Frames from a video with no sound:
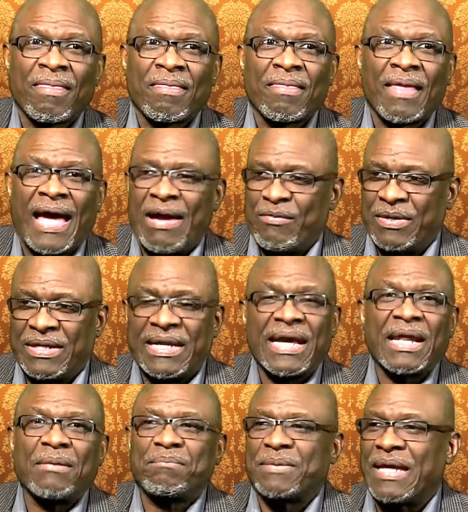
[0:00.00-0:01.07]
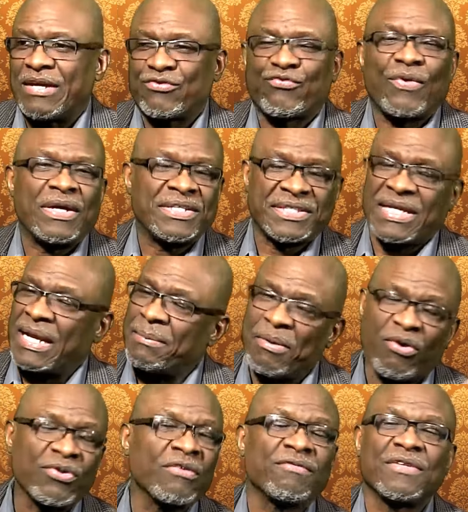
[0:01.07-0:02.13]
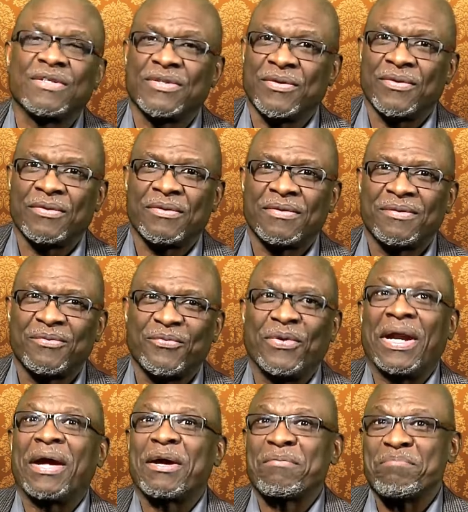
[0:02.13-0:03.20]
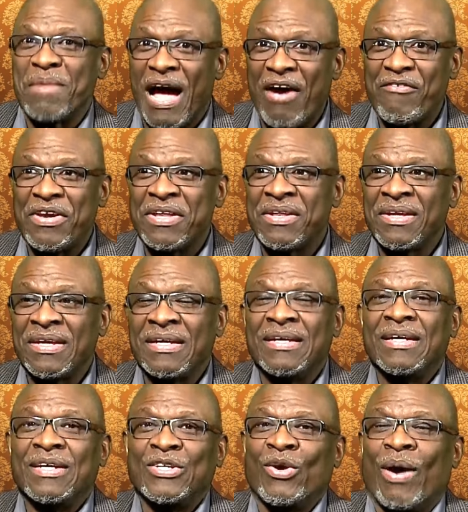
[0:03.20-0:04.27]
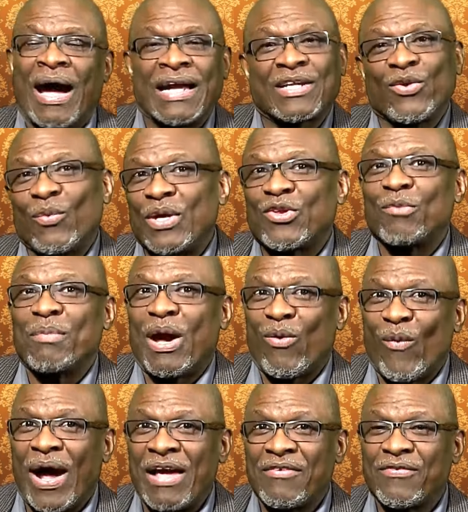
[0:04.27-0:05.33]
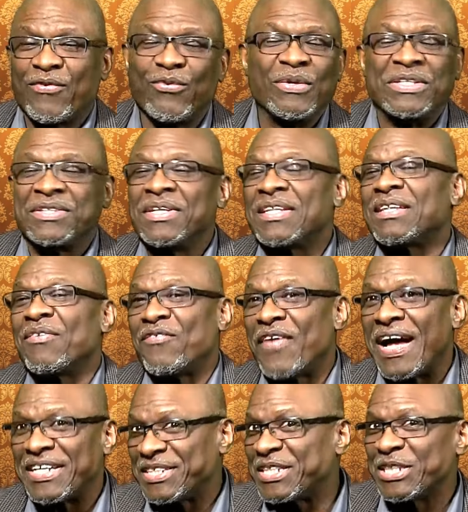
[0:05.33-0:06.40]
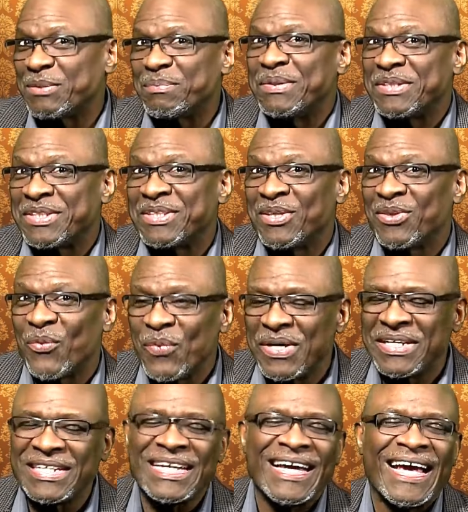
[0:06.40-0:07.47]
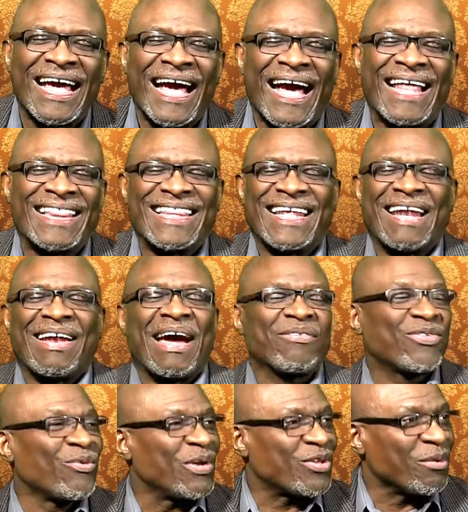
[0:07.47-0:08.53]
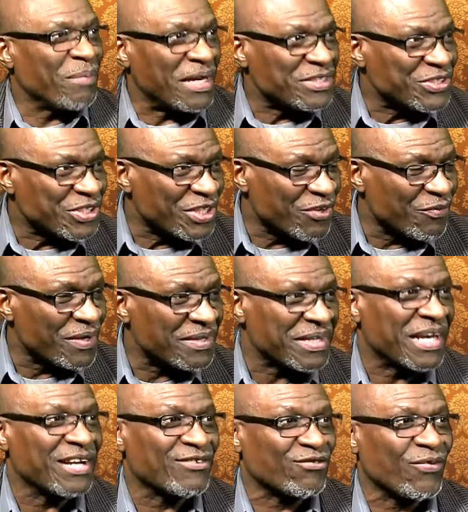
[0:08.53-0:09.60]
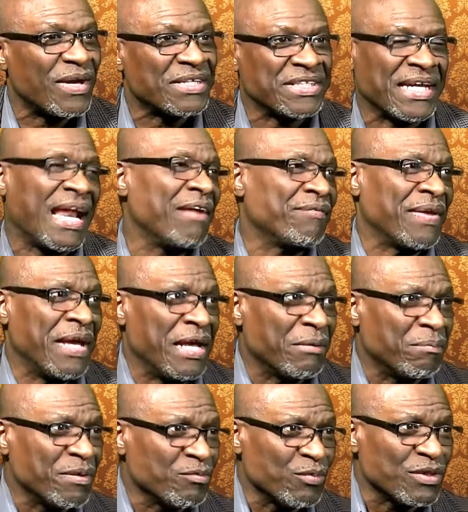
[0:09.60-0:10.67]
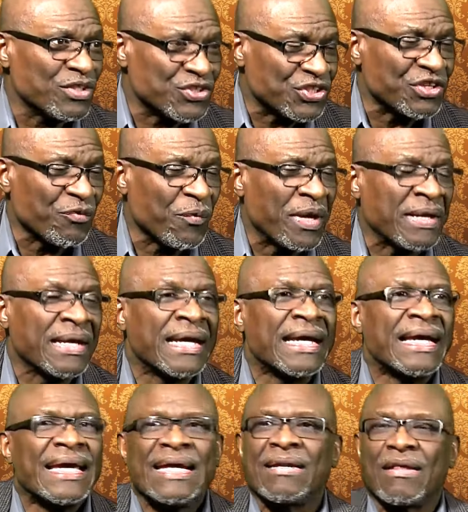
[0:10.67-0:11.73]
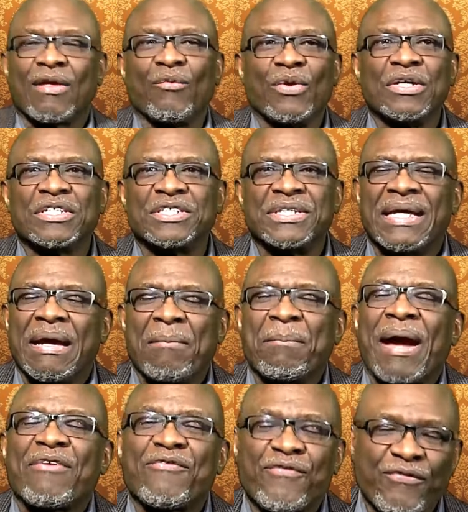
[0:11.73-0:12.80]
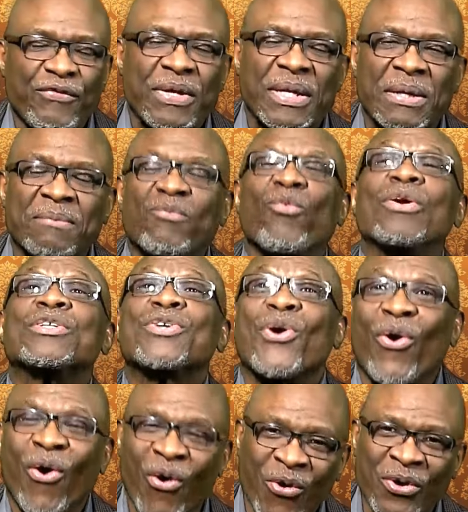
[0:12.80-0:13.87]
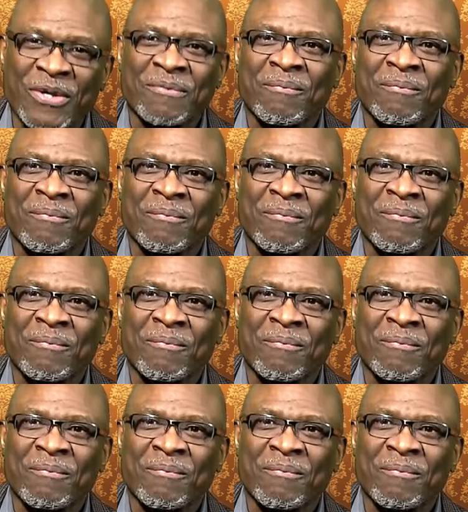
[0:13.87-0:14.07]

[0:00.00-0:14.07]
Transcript: I would get up, get dressed, and I'm out of the door. When I got married, I had to wait on my wife, who is not the fastest person in the world. And then I have to wait on my children to get dressed. I'd have to help out with the children. In other words, my freedom was gone.